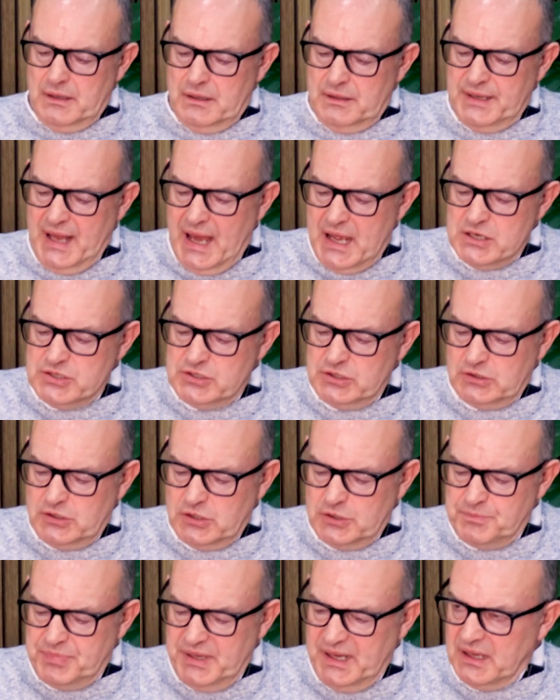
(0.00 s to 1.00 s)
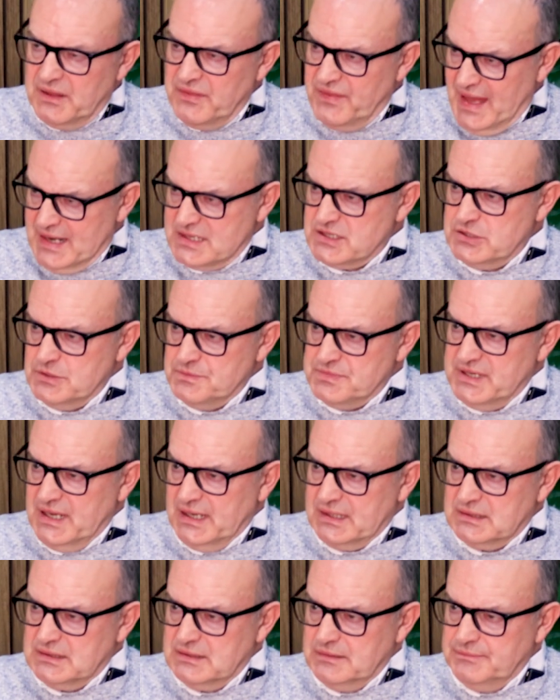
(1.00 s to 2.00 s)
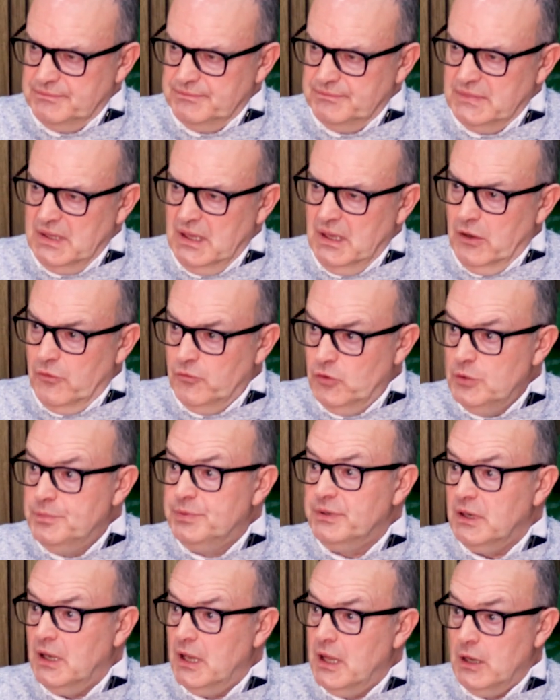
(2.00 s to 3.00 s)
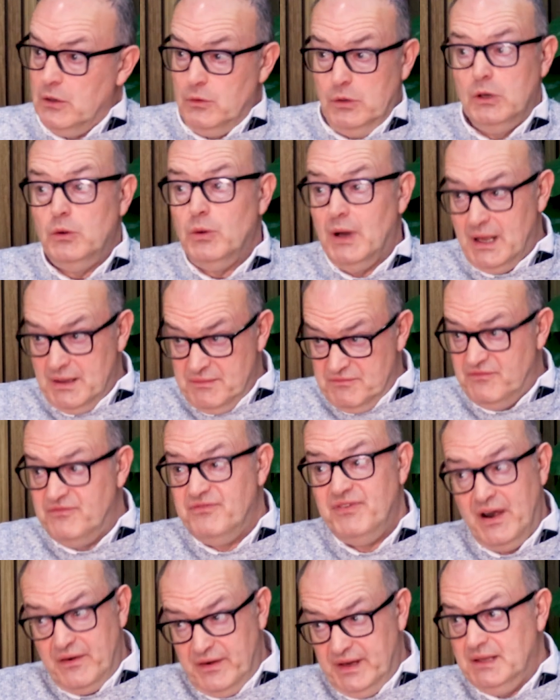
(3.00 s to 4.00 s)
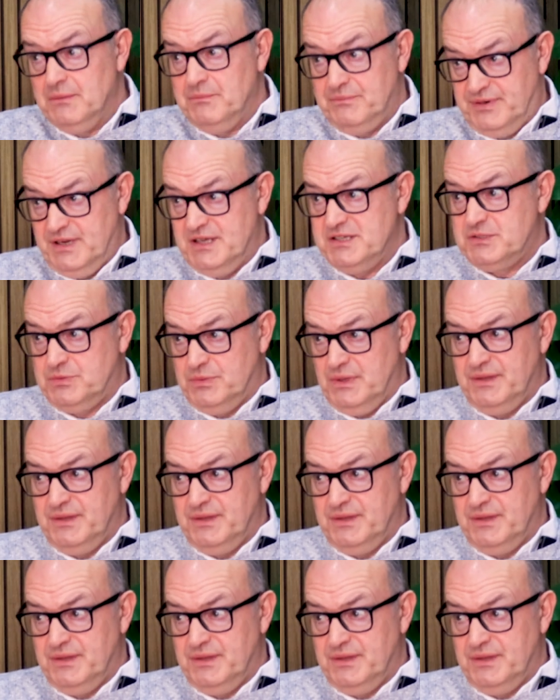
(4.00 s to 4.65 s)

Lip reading: Nigel could pick that subject. Rupert Lowe, who I'm very impressed with,